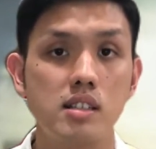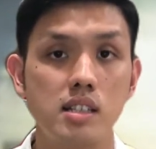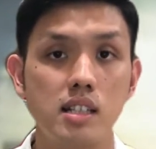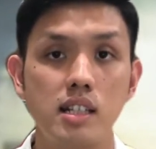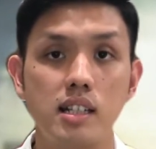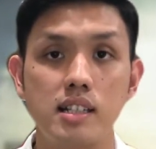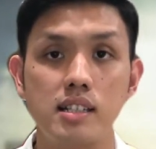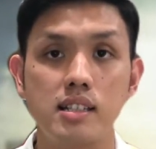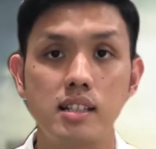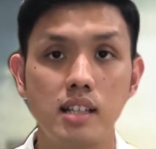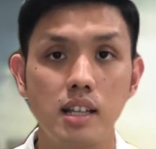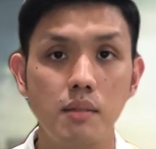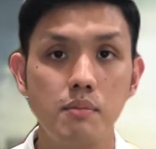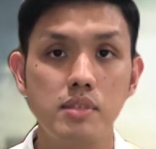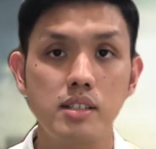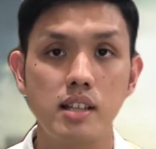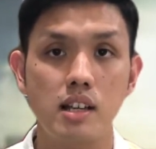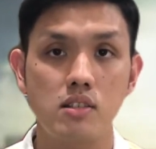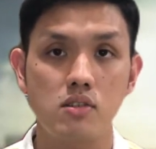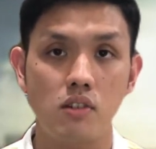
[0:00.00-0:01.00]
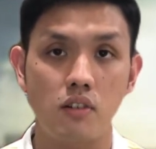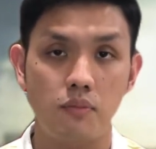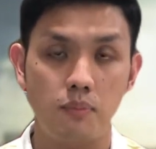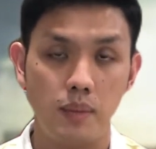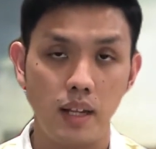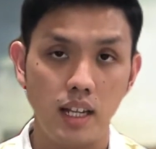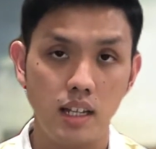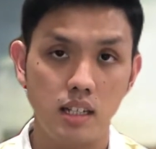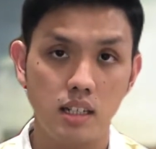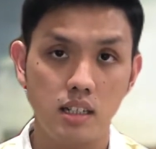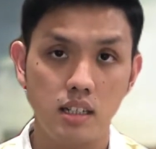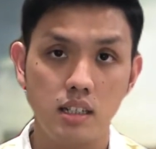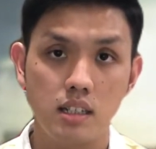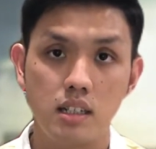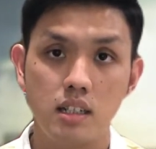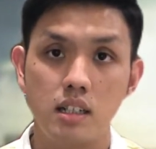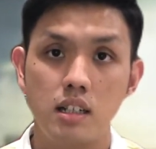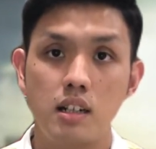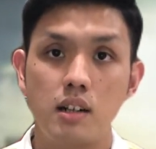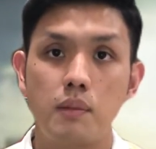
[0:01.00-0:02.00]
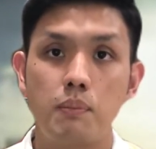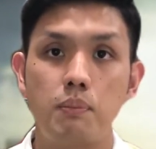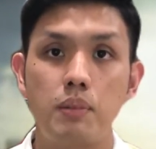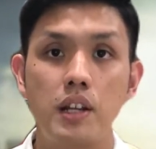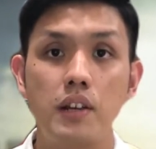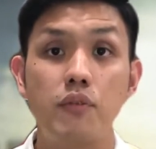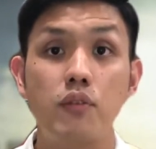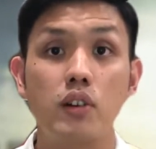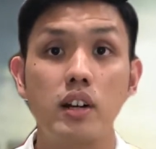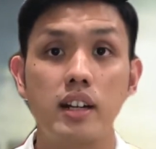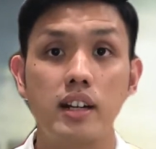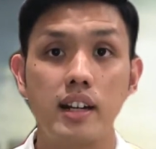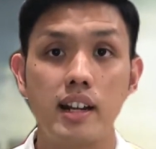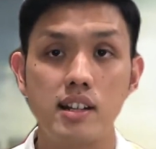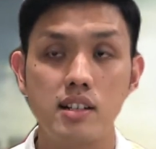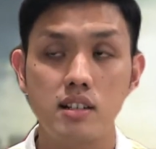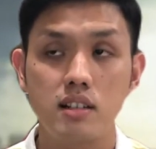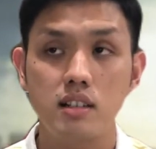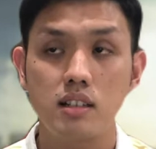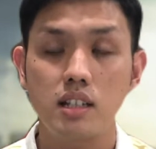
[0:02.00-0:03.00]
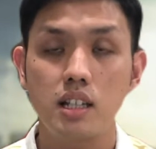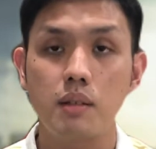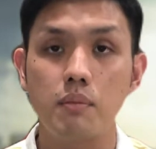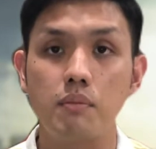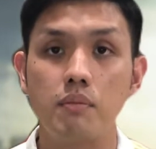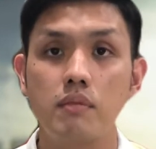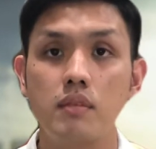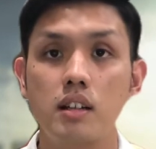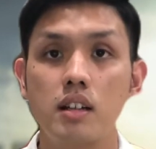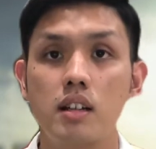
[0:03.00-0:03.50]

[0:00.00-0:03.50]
see the same sets of players play for the national team,